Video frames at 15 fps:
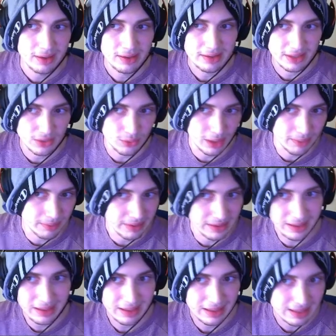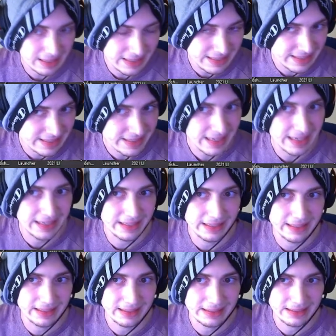this weapon is kind
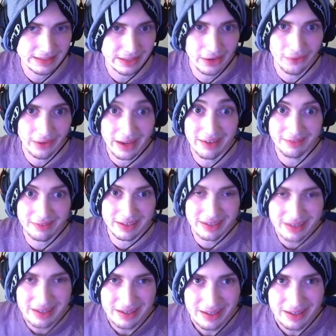of you know iffy